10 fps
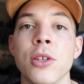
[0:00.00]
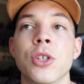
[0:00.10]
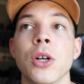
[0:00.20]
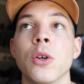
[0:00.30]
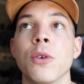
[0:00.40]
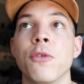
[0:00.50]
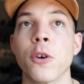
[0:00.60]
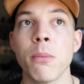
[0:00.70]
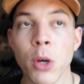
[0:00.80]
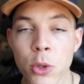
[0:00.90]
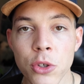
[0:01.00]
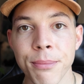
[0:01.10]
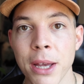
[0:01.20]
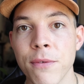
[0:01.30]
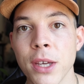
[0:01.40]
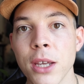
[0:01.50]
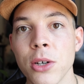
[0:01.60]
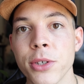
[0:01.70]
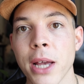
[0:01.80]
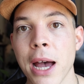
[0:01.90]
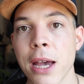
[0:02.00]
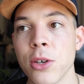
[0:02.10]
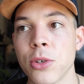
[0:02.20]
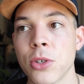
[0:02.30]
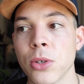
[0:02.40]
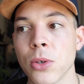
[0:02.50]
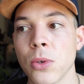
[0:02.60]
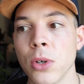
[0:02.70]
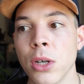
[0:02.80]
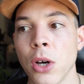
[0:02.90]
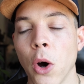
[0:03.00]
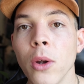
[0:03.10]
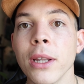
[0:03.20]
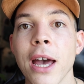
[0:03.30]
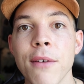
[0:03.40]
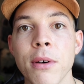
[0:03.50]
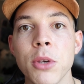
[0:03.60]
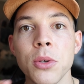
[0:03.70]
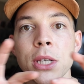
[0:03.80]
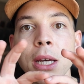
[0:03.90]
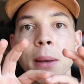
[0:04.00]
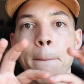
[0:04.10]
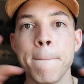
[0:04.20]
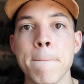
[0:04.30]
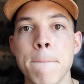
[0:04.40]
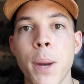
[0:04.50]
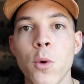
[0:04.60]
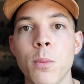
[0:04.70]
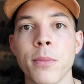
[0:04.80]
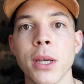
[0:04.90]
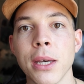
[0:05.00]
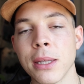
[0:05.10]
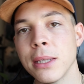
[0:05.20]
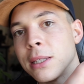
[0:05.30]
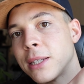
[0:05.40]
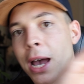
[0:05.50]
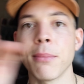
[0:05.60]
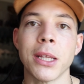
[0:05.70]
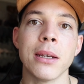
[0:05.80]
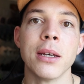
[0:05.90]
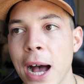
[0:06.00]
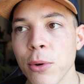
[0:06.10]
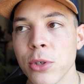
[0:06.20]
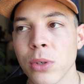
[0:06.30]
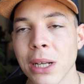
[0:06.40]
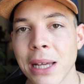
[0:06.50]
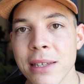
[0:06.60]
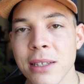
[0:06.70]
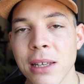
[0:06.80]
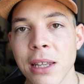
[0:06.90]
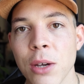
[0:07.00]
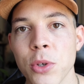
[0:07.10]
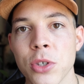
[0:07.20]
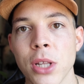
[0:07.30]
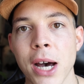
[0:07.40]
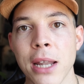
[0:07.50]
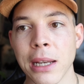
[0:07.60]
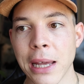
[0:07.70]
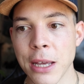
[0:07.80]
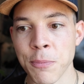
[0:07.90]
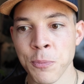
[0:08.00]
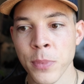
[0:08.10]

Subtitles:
So for most of my videos, I used to only have a music, boom, and then the timeline. I was realizing that it was not like